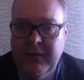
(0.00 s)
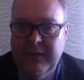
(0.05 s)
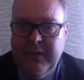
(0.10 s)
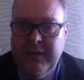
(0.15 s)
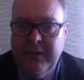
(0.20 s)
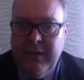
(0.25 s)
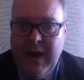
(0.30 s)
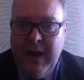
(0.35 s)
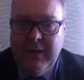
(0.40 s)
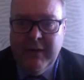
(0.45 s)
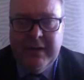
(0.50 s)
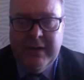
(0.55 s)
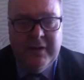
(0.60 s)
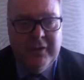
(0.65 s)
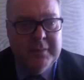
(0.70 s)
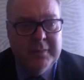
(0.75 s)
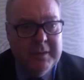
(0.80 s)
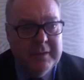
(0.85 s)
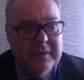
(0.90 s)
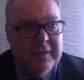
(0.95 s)
If there are any
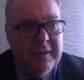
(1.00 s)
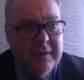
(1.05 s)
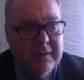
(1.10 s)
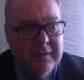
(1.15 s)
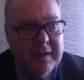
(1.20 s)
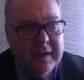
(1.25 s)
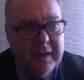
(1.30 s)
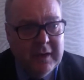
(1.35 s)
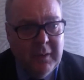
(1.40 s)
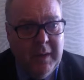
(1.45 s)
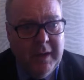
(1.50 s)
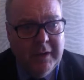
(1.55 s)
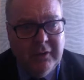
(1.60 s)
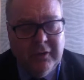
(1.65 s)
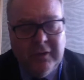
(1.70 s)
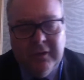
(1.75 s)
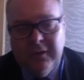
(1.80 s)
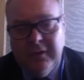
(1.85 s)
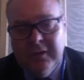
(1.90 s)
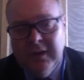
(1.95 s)
specific
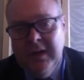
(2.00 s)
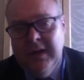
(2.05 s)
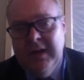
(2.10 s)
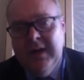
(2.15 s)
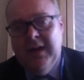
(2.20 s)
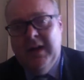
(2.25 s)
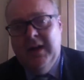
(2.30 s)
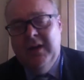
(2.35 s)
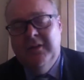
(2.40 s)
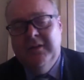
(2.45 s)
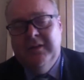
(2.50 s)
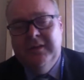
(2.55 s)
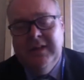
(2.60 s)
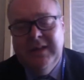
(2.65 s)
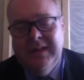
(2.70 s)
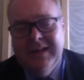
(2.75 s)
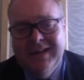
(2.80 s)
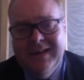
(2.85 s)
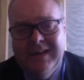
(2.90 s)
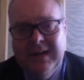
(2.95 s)
questions, I obviously
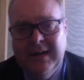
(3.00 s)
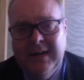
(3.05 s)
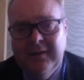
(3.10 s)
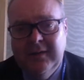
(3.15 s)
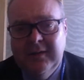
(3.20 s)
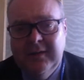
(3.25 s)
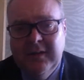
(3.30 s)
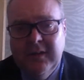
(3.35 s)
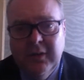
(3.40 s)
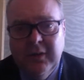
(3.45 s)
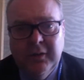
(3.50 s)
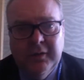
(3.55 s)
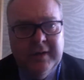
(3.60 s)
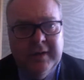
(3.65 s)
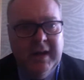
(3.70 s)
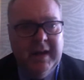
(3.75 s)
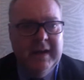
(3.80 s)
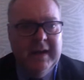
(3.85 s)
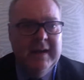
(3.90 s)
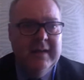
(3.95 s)
can't answer those
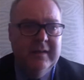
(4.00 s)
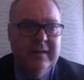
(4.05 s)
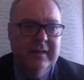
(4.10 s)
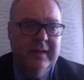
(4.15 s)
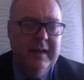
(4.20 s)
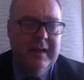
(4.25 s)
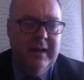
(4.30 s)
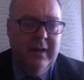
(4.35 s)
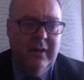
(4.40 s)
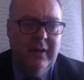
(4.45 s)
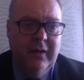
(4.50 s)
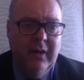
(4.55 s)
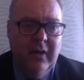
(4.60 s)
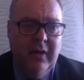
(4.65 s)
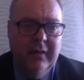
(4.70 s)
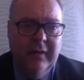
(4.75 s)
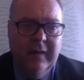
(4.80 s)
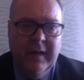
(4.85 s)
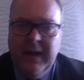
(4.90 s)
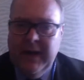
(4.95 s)
that easily
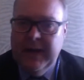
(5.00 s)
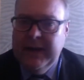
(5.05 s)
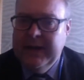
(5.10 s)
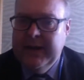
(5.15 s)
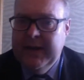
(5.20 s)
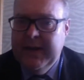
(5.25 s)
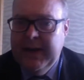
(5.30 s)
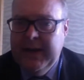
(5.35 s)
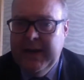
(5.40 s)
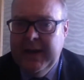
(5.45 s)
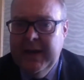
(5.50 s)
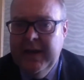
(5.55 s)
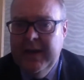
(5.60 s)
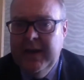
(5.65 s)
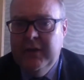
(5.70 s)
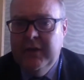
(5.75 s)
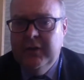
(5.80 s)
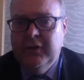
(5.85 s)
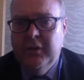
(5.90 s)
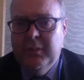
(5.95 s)
online here.
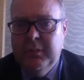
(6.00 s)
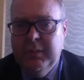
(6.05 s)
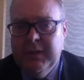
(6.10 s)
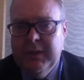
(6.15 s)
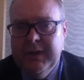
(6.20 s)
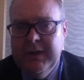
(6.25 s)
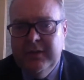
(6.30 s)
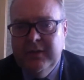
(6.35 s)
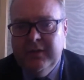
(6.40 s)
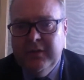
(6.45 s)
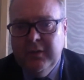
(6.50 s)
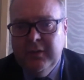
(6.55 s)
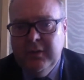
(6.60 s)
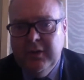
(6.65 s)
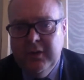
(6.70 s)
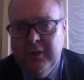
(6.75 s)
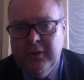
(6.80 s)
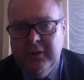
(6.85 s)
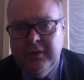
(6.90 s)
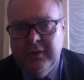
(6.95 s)
So please do
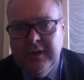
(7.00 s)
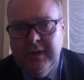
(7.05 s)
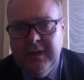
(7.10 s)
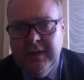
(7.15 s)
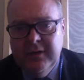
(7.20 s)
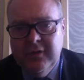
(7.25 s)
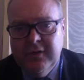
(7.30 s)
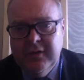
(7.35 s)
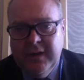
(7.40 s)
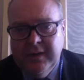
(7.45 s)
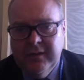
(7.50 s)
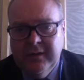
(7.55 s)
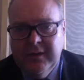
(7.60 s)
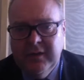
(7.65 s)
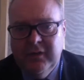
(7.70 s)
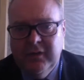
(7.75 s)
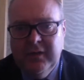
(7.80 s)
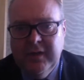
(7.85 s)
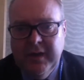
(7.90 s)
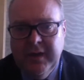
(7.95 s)
use the
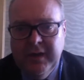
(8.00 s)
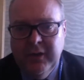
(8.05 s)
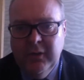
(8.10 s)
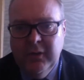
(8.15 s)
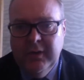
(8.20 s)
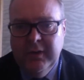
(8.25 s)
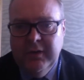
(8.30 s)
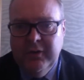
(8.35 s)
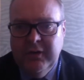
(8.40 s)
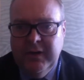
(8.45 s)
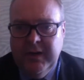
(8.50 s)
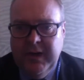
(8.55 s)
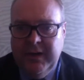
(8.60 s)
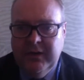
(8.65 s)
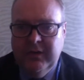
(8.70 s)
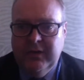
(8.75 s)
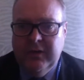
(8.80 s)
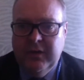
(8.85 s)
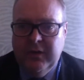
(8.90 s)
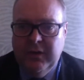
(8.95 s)

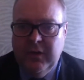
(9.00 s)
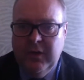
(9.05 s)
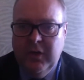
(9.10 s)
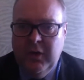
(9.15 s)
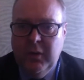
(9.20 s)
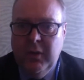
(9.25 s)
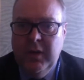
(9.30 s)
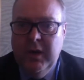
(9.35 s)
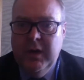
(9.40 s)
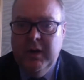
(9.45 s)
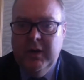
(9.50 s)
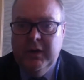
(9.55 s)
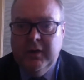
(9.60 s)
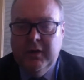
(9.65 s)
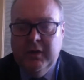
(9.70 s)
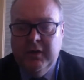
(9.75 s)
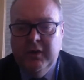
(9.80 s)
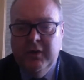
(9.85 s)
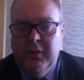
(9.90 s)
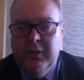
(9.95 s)

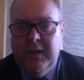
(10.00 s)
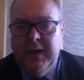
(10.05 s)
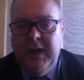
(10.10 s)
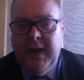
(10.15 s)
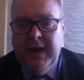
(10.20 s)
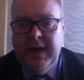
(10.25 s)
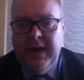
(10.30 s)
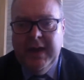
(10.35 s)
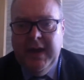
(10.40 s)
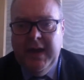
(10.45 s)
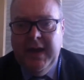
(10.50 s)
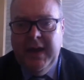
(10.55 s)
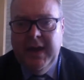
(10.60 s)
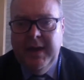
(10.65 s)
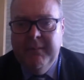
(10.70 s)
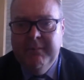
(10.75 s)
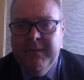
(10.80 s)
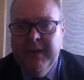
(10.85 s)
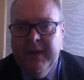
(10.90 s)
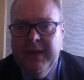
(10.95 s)

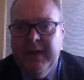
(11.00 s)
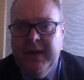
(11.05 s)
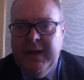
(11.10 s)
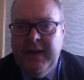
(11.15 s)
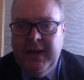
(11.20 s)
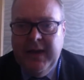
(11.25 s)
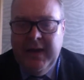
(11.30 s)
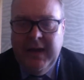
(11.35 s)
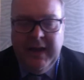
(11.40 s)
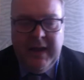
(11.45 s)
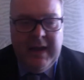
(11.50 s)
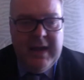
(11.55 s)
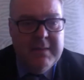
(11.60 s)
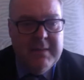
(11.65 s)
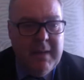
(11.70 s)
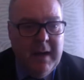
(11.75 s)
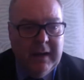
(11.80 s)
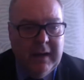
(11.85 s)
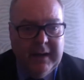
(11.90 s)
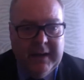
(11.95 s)
transition@ilkleygs.co.uk
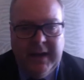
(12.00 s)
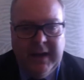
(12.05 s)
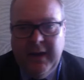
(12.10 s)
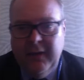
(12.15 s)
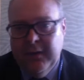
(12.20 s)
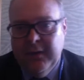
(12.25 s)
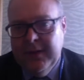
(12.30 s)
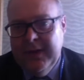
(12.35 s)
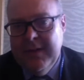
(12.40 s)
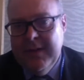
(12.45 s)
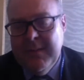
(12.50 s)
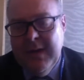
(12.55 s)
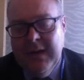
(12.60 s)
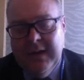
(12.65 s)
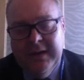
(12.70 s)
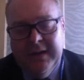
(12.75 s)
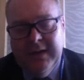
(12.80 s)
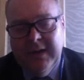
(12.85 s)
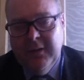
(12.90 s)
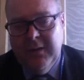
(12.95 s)
email account and
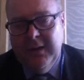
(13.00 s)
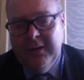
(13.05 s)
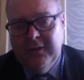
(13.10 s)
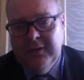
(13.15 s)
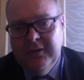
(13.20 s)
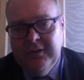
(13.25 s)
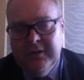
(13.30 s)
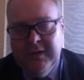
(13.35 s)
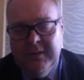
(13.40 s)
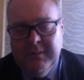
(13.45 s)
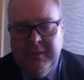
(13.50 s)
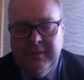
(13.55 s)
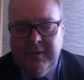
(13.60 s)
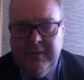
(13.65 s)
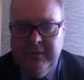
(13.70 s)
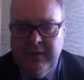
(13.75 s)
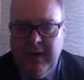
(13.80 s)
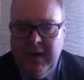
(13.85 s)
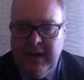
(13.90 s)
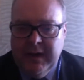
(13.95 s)
email any questions in.
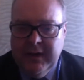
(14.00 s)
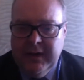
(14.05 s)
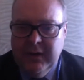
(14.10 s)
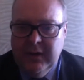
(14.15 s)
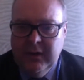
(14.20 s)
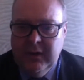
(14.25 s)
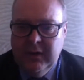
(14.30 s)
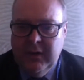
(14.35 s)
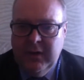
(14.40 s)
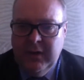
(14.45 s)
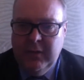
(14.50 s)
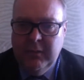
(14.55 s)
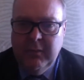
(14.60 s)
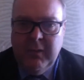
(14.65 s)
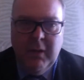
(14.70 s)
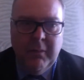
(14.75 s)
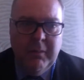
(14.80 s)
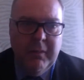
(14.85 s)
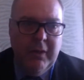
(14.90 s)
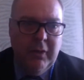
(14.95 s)
Mrs. Varley will
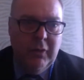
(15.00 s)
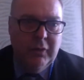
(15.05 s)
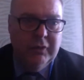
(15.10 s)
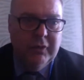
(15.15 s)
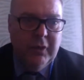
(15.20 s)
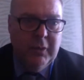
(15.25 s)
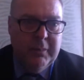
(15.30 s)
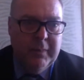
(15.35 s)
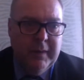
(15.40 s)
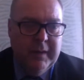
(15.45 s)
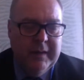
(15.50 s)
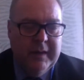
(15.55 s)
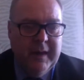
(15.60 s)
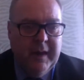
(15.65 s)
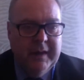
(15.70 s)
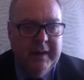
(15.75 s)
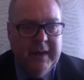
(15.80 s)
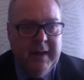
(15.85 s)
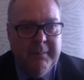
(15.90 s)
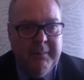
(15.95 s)
mop those up
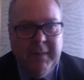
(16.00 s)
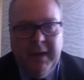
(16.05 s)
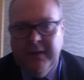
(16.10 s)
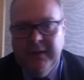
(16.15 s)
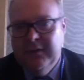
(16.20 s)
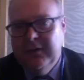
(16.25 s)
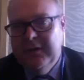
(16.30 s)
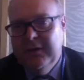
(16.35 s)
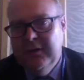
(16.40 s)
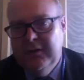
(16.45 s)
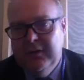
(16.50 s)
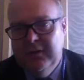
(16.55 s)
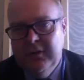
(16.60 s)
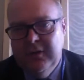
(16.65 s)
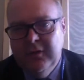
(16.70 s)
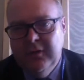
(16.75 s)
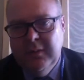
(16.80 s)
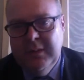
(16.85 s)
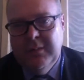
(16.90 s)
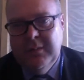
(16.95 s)
and get back to you as
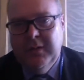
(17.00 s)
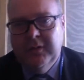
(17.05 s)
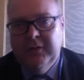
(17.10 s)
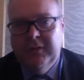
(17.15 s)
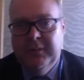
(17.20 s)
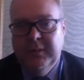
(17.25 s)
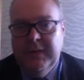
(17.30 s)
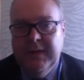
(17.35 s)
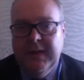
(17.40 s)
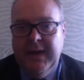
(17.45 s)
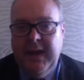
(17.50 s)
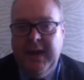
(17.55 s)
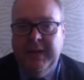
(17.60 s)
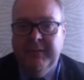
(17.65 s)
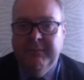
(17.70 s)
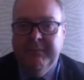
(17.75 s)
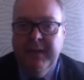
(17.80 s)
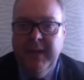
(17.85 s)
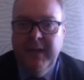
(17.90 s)
soon as we possibly can.